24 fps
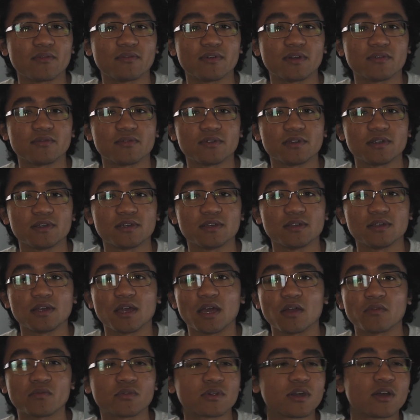
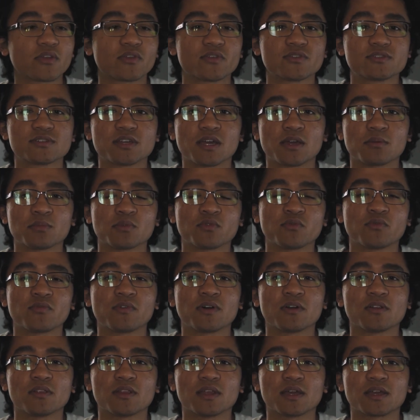every other time you
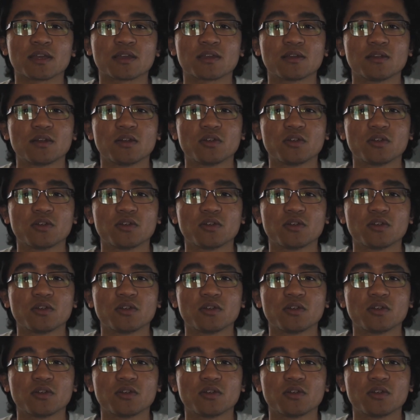felt like